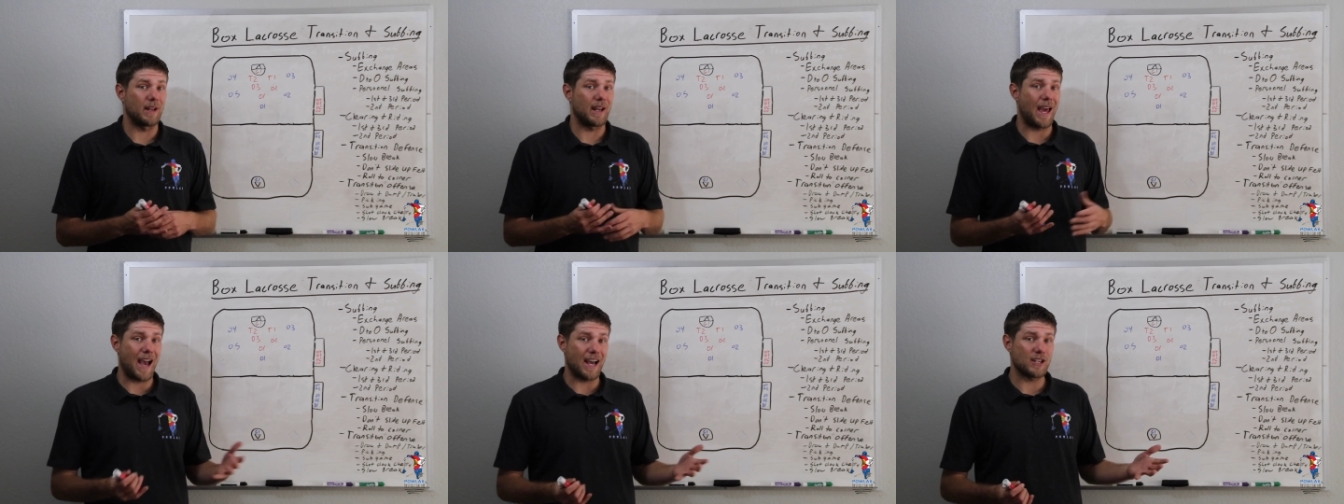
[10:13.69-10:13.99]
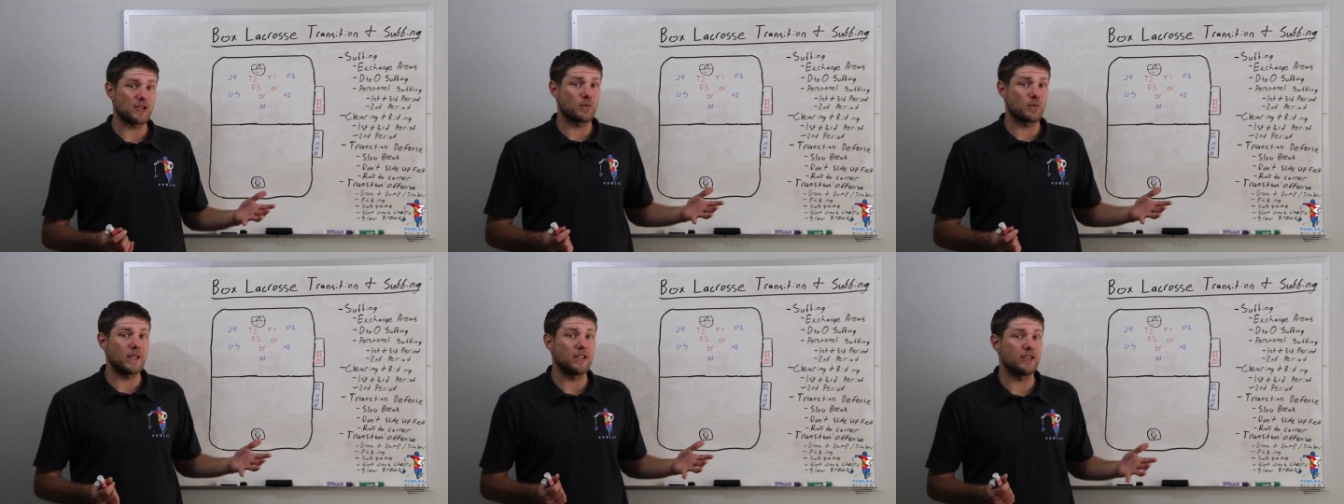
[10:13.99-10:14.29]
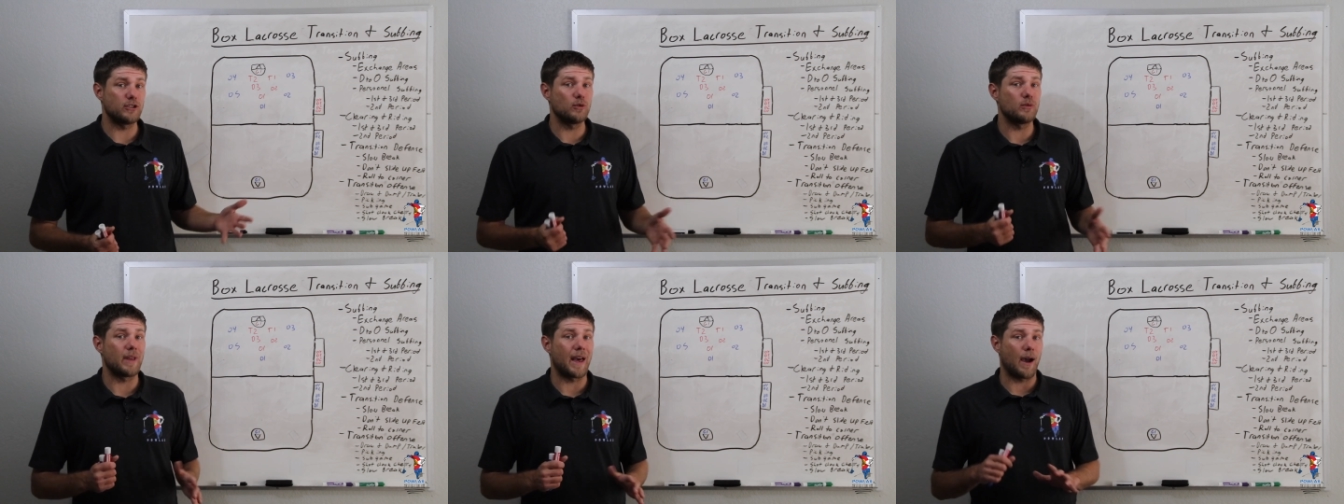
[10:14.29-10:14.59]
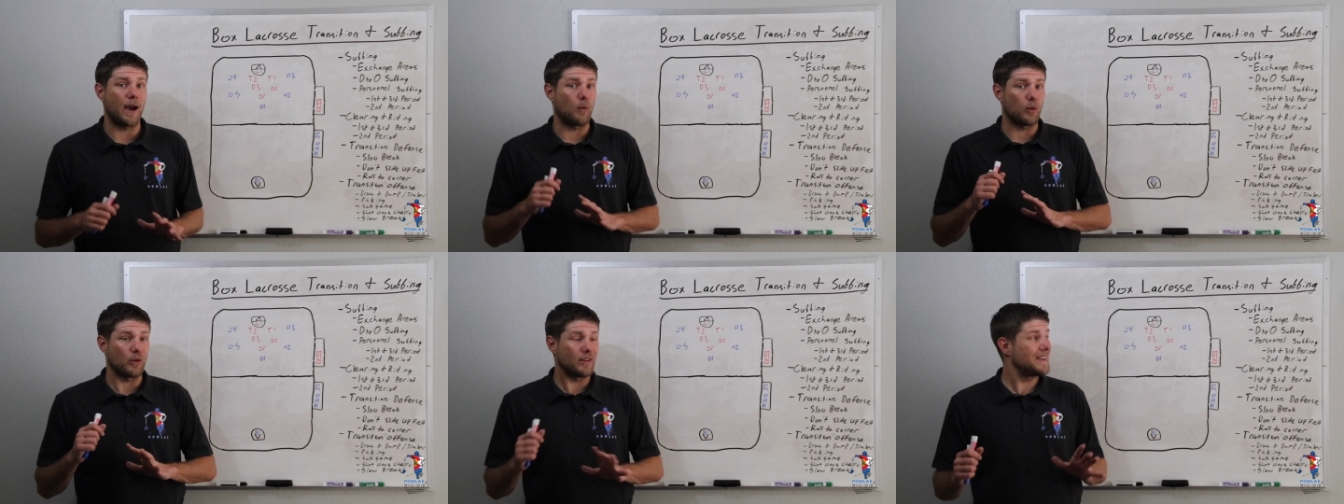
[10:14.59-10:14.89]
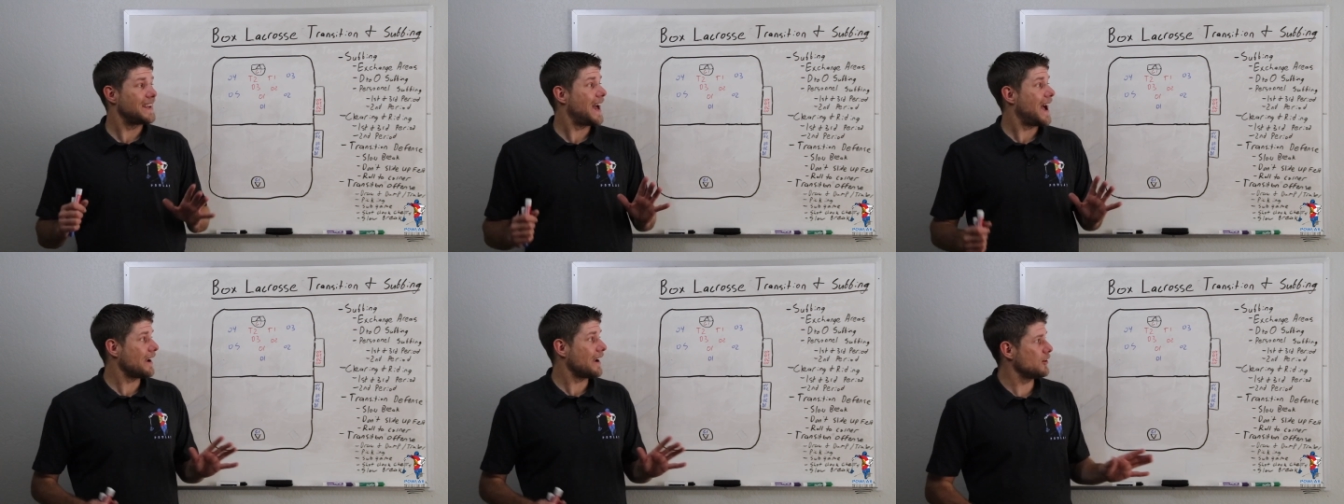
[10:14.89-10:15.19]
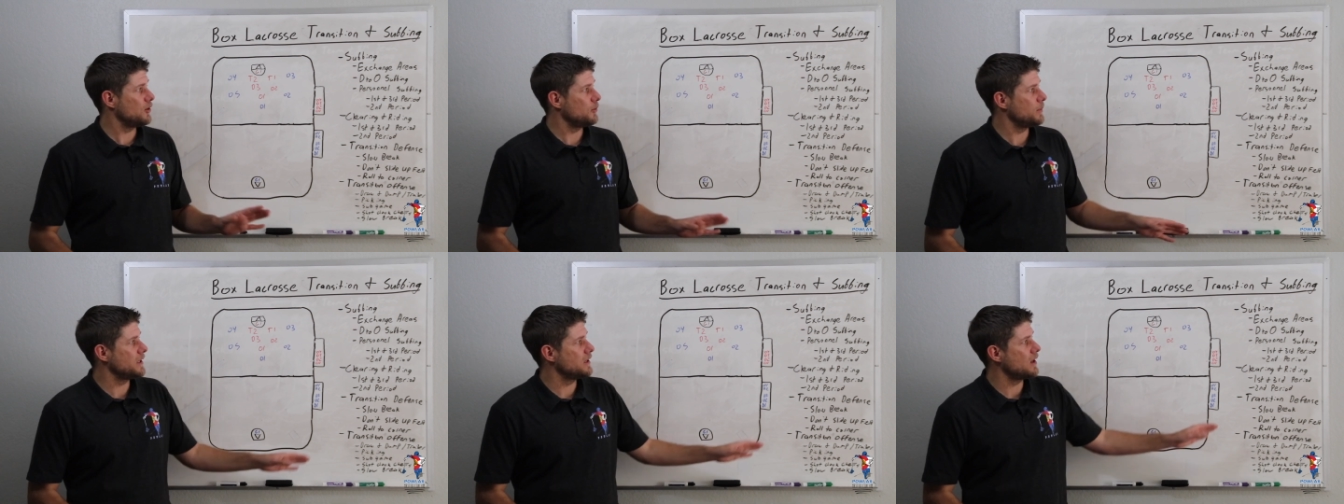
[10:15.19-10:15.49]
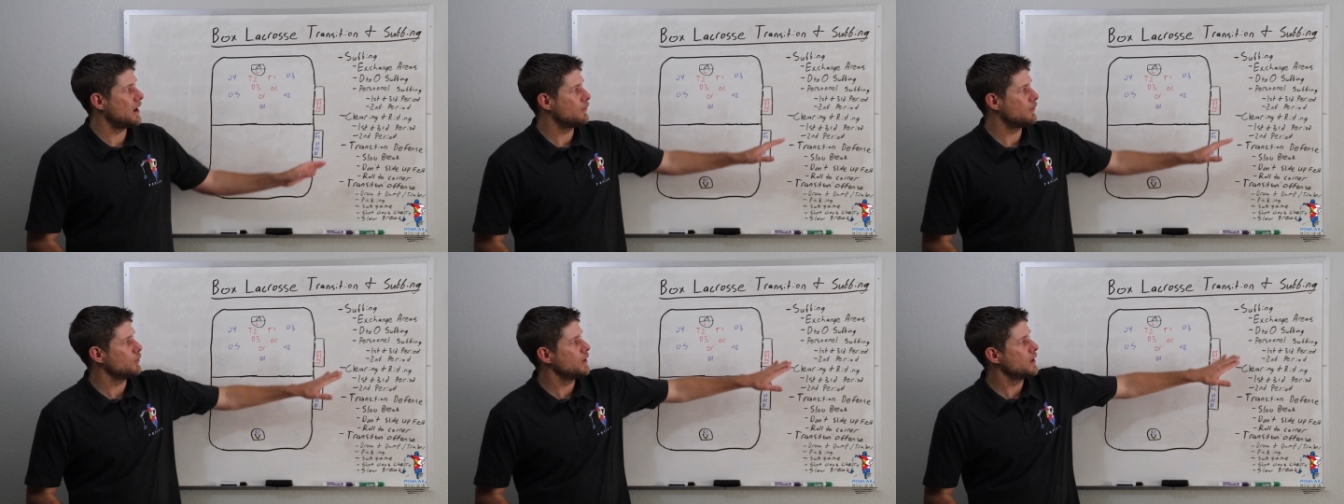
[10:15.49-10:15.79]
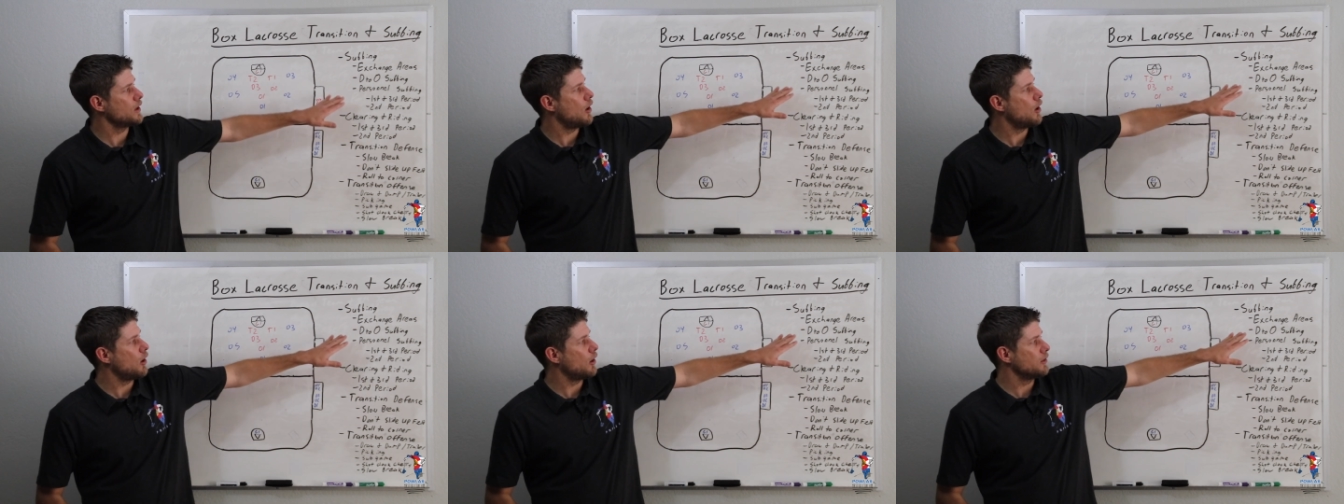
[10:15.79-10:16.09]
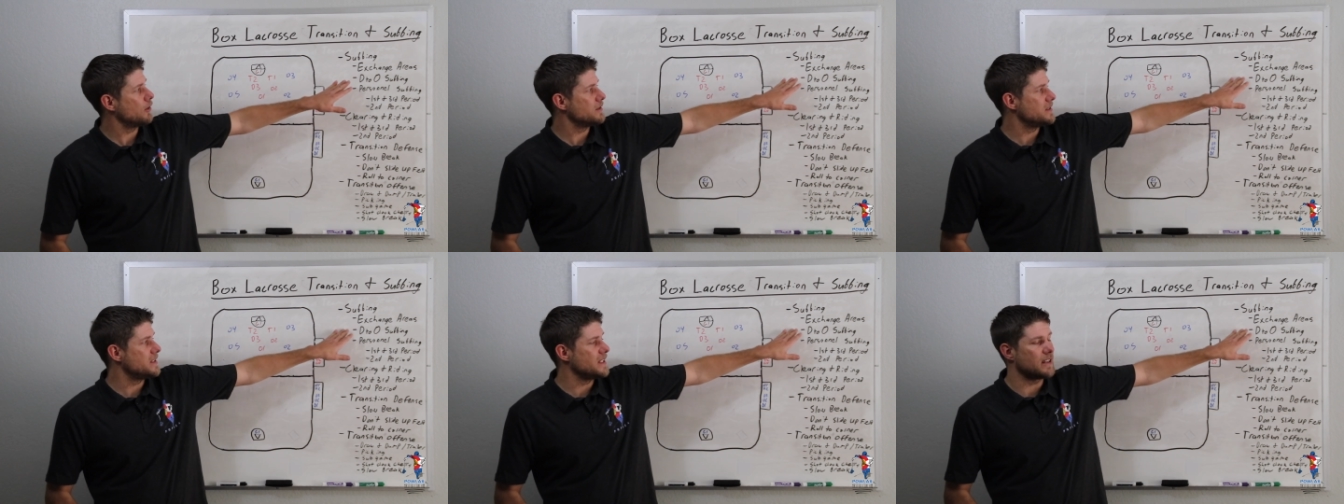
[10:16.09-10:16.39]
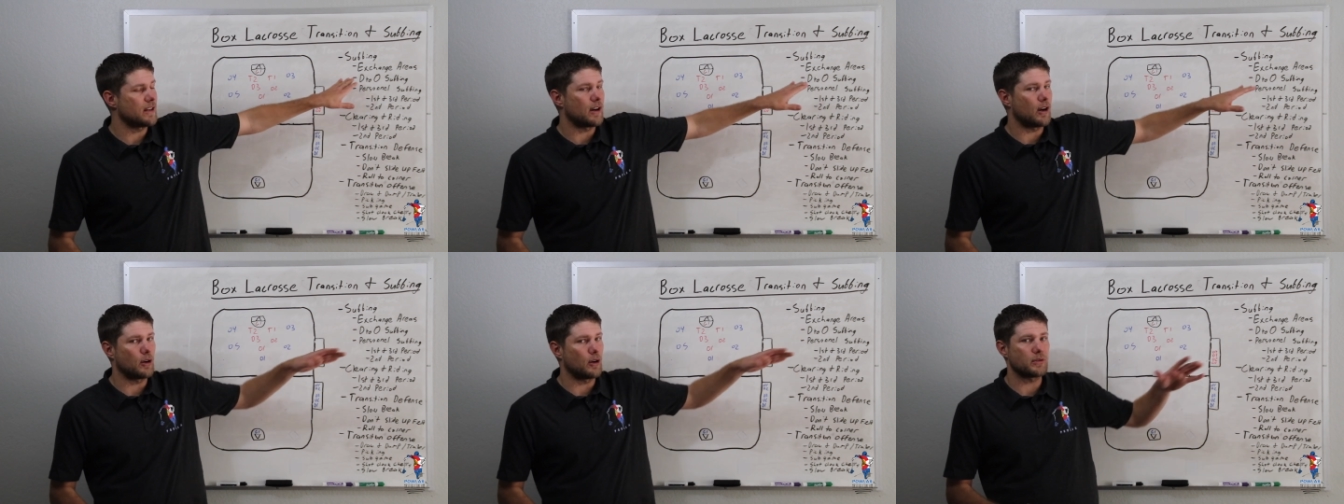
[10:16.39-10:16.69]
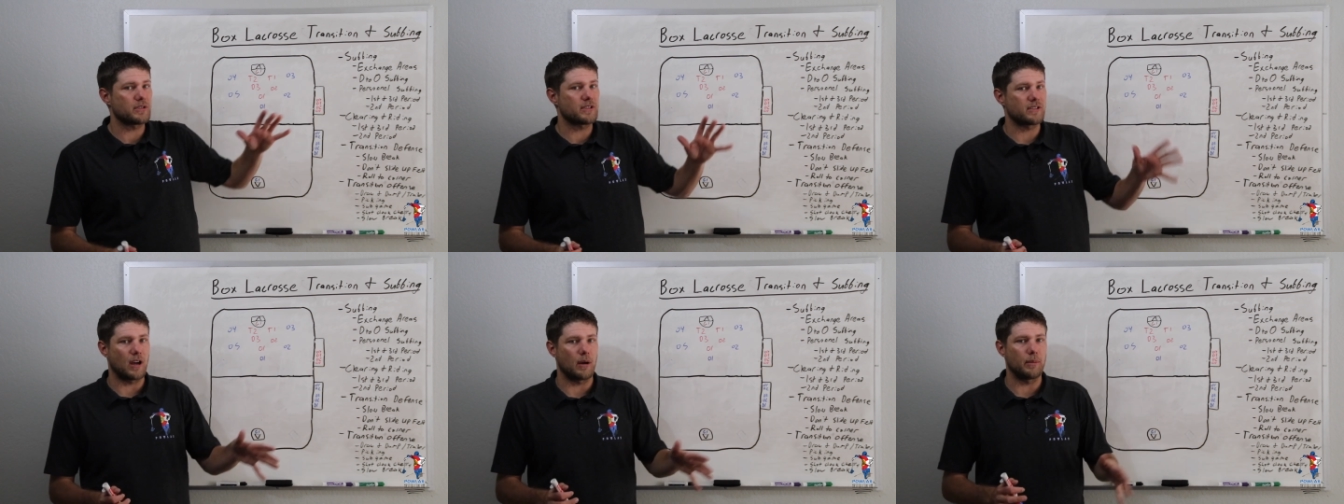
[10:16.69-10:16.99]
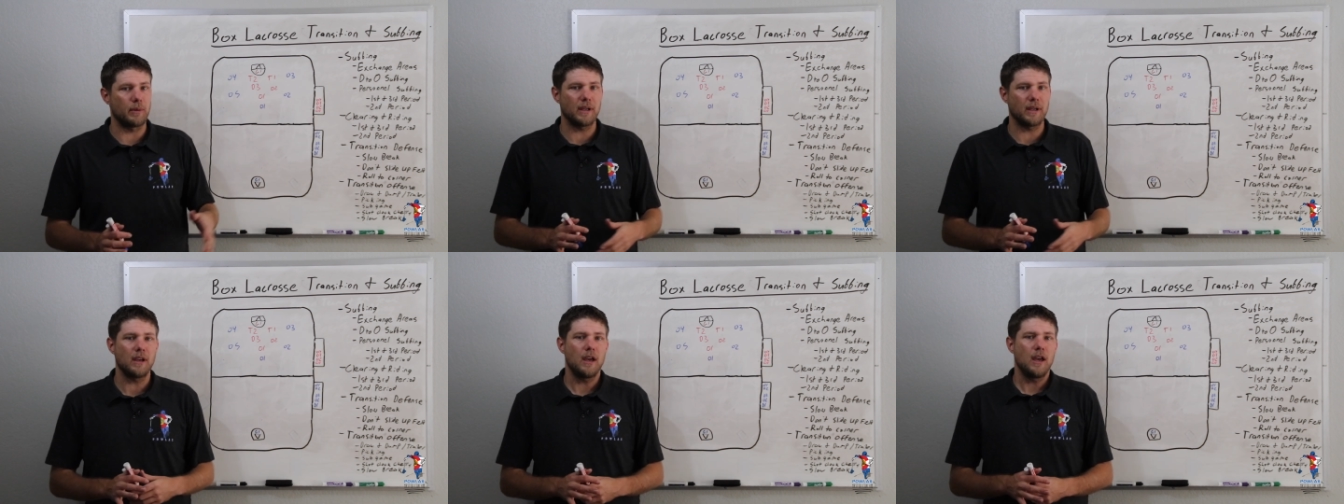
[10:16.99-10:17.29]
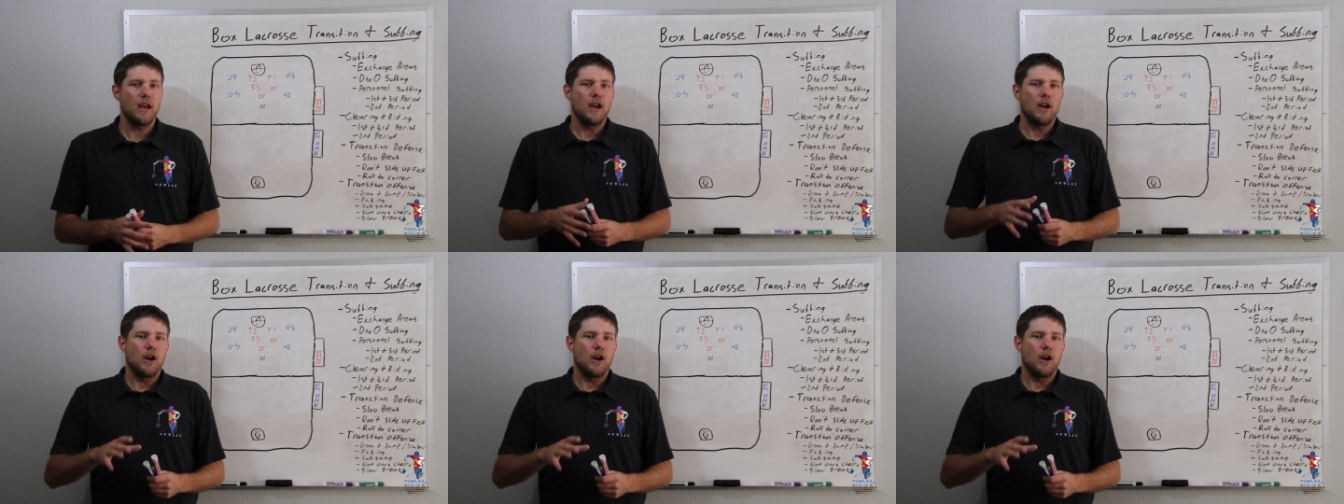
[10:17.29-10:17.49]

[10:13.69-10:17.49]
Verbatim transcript: And as we do that, we're not going to be covering our D to O subbing